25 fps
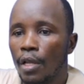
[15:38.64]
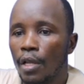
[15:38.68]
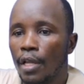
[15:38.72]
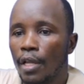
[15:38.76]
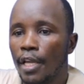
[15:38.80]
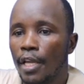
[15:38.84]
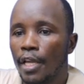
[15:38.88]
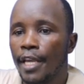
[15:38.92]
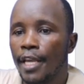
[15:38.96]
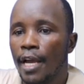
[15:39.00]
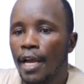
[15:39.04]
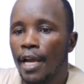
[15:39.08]

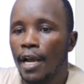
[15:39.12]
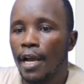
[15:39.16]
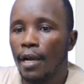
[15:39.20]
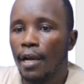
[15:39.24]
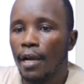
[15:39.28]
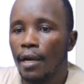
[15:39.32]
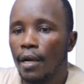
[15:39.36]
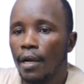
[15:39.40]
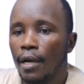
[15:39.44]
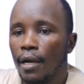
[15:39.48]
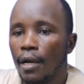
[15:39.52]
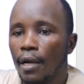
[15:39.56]
Here,
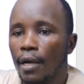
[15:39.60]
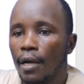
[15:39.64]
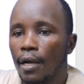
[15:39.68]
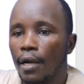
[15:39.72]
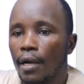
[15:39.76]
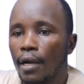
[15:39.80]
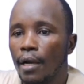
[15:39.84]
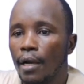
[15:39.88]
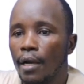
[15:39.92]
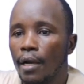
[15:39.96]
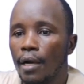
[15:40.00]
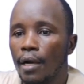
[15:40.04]

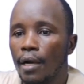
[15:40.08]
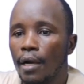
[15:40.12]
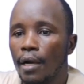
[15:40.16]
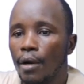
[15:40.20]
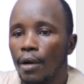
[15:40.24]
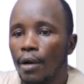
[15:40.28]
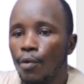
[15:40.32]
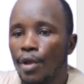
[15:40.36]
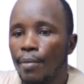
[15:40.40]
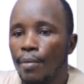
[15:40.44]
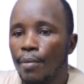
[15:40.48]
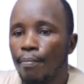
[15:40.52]

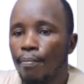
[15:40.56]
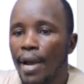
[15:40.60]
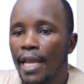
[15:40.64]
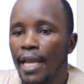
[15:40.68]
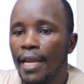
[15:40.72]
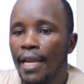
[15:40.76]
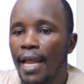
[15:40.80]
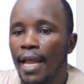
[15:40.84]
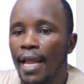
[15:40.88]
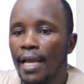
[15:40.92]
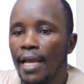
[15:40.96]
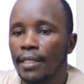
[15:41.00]
we
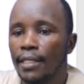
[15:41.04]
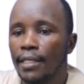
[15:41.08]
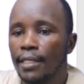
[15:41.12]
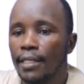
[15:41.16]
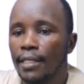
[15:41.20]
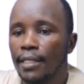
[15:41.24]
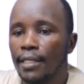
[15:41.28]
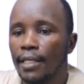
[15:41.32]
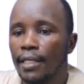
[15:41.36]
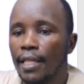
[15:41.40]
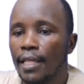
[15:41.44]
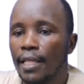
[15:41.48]

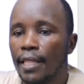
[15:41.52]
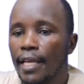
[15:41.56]
minus